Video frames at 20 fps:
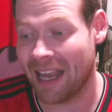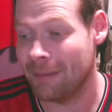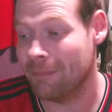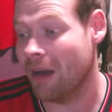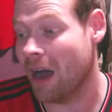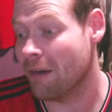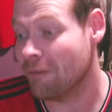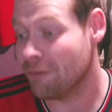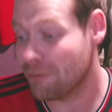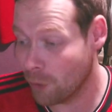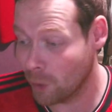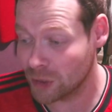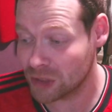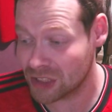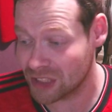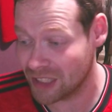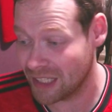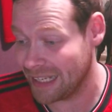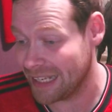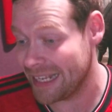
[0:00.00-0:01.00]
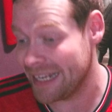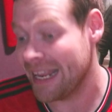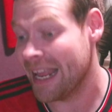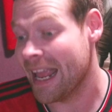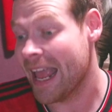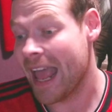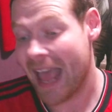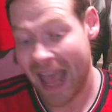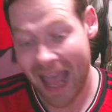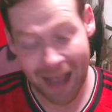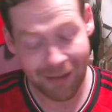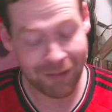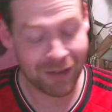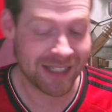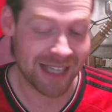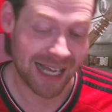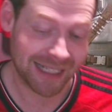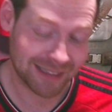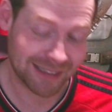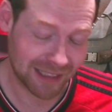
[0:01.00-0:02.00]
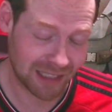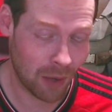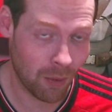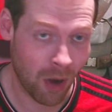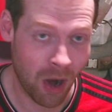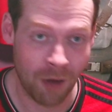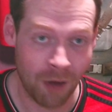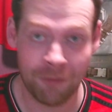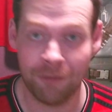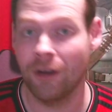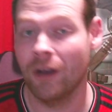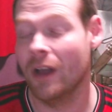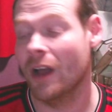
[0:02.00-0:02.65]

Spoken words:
But unfortunately, Evans had to go off.